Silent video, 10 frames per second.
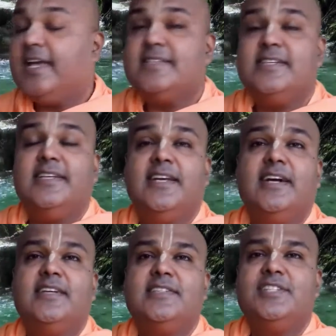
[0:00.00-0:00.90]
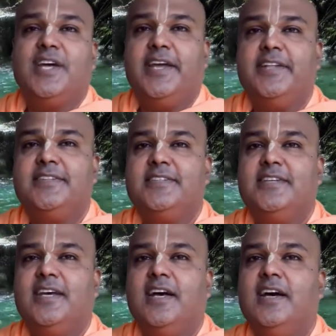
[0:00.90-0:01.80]
has a young child,
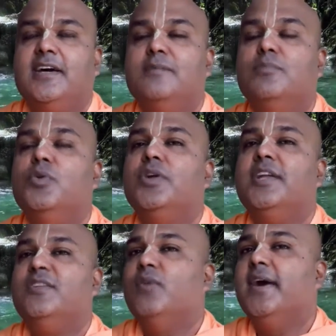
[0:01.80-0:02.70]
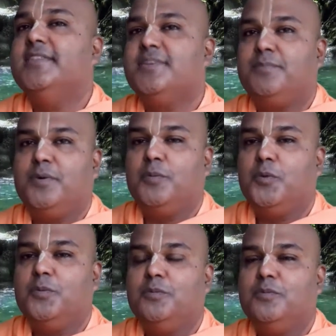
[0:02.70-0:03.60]
Muradwaja
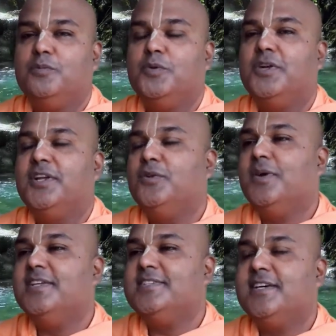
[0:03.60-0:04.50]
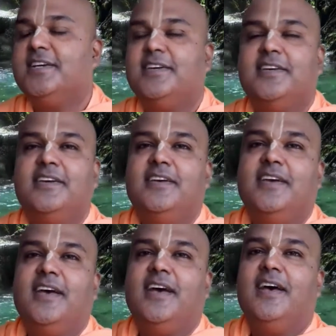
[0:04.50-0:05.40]
Prabhu, Muradwaja,
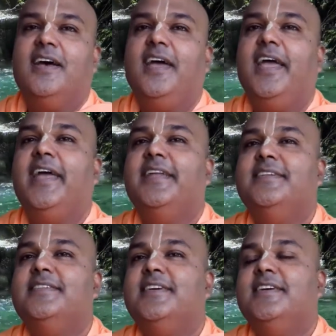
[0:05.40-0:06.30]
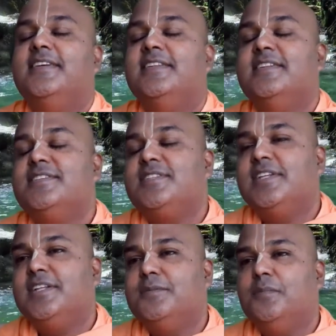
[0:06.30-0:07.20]
and this
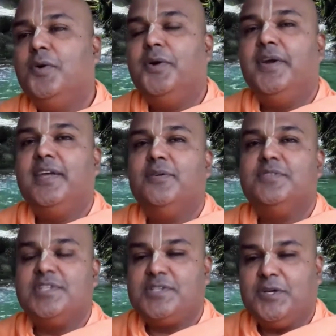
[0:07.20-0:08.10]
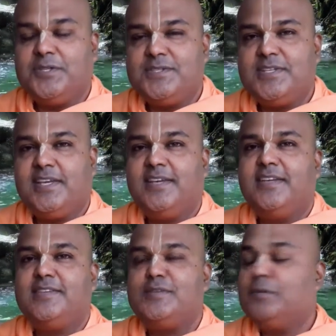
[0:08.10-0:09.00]
little boy who just got sick.
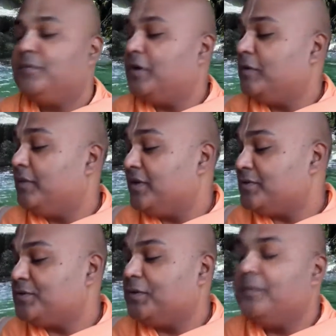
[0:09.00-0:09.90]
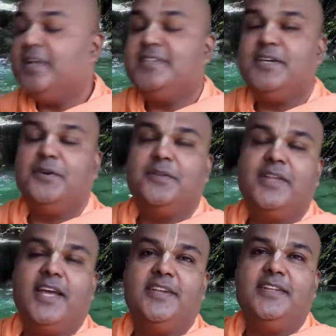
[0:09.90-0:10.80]
So Prabhupada was commenting
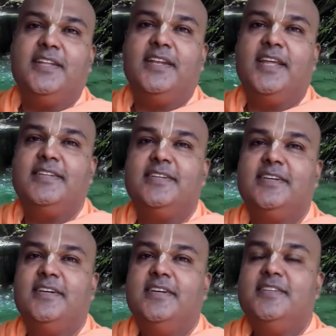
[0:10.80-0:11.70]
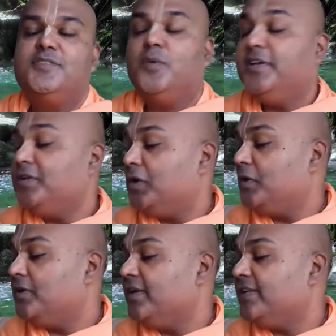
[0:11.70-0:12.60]
on that in the letter. It's quite a
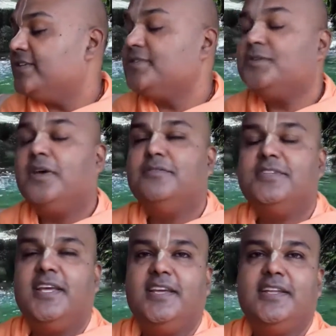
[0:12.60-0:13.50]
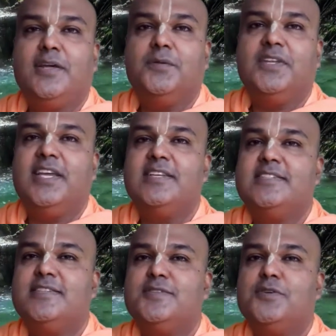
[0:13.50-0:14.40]
long letter, so I've taken out the
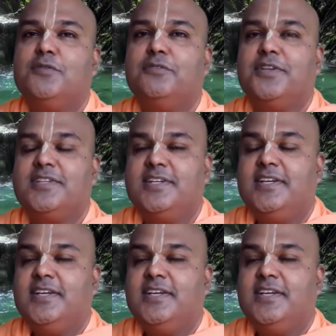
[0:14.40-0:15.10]
essence of it.